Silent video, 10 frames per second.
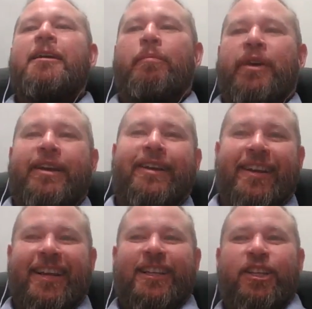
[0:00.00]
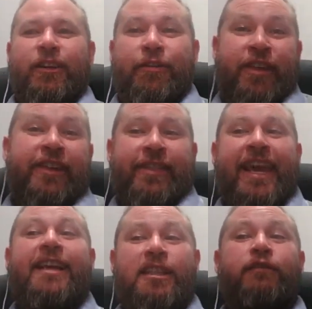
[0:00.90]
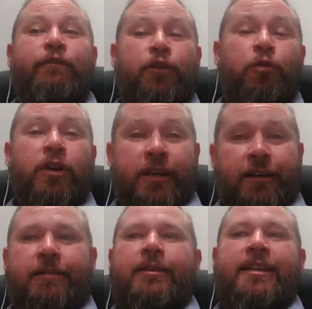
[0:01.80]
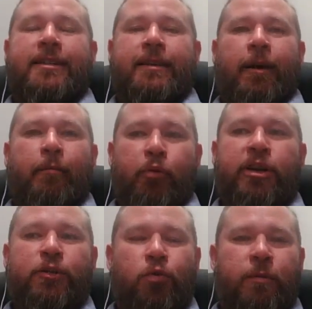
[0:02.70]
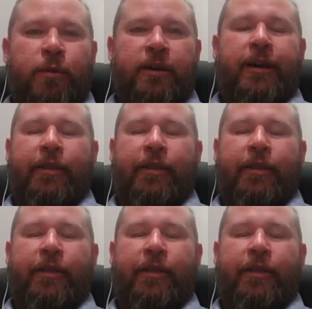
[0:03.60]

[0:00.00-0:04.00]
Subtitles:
but the interviewer is a British woman.